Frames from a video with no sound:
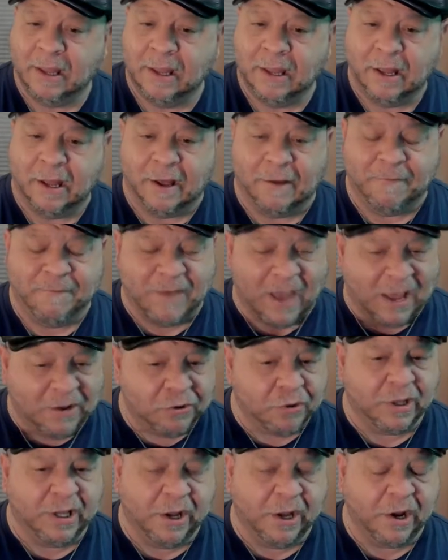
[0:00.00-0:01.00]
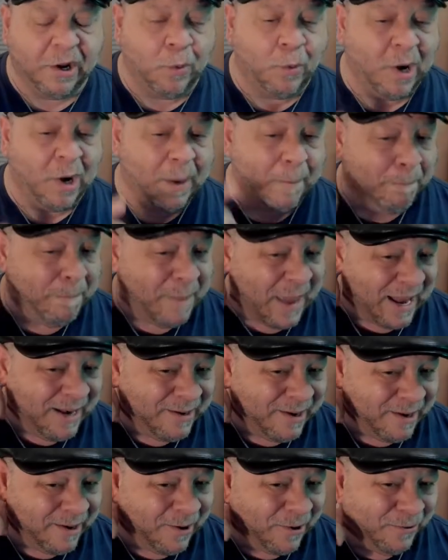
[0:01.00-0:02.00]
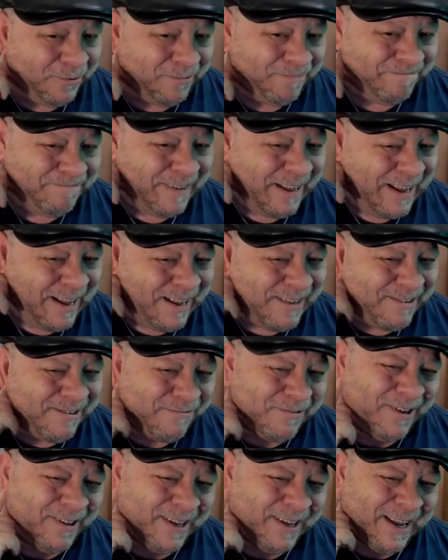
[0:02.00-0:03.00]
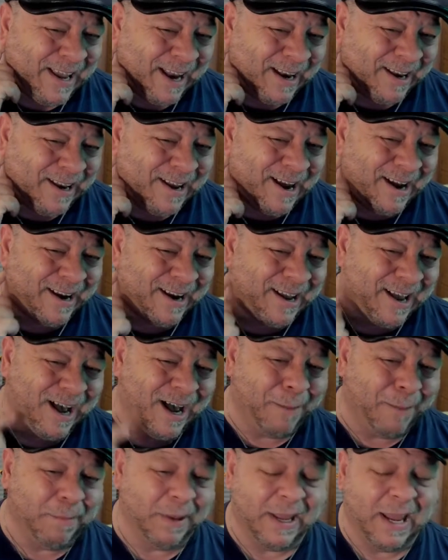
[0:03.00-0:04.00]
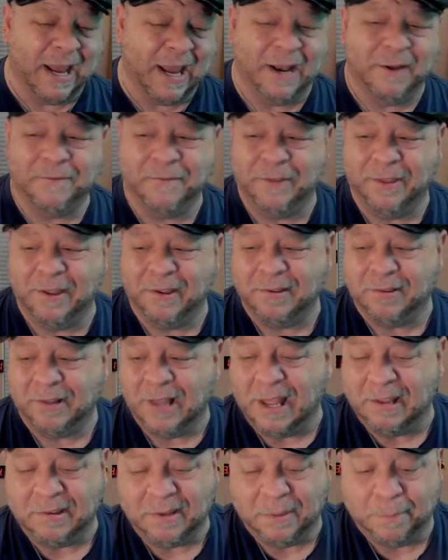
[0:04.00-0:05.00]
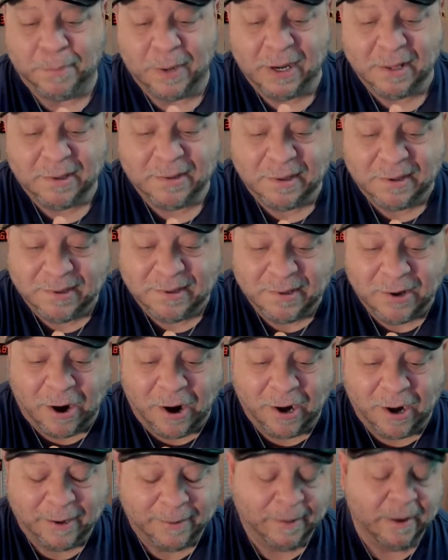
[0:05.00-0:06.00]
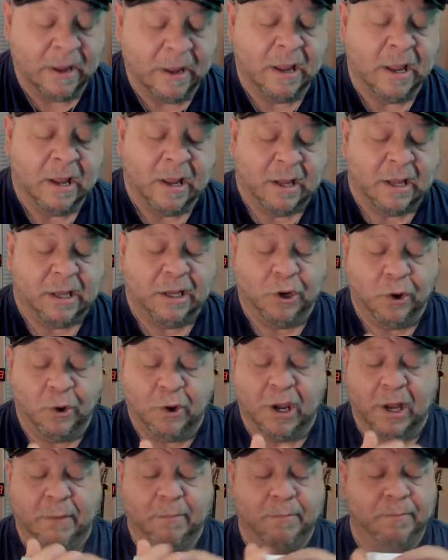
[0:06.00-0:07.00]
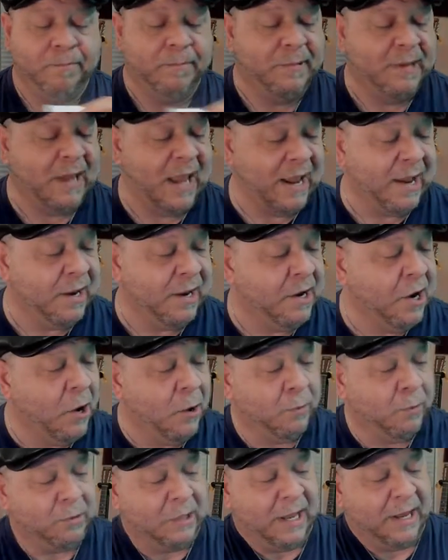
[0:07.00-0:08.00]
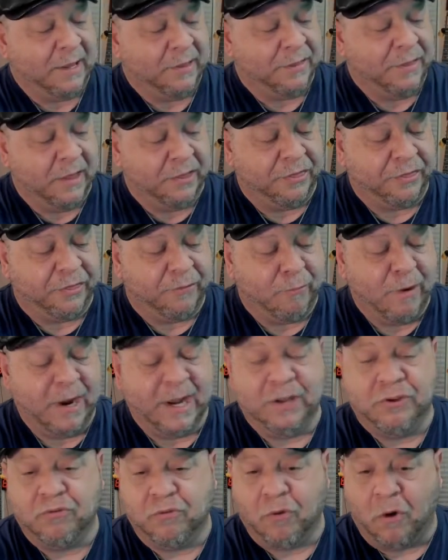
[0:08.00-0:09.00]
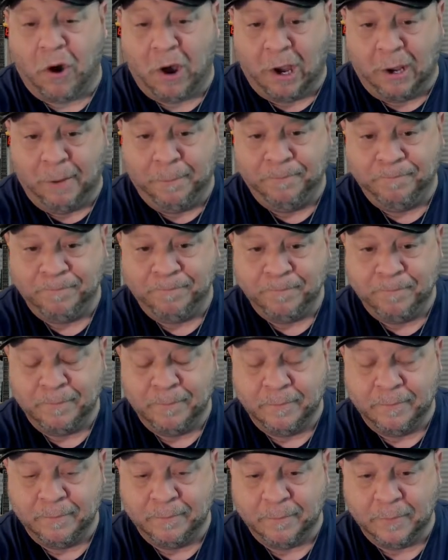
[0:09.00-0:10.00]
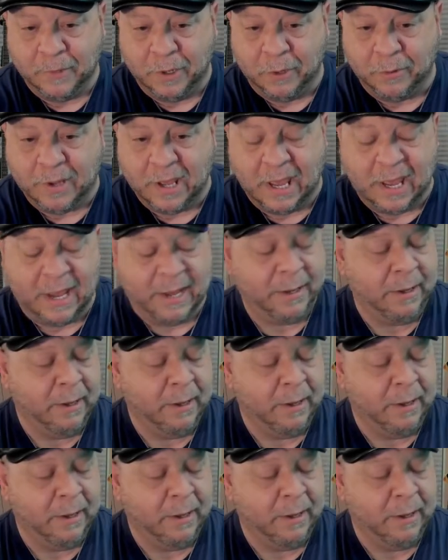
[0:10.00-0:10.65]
Eventually, you're going to want to bend a note. Now, that's really getting kind of complicated for this lesson, but it's a start. You could take a note like the 3 draw, okay?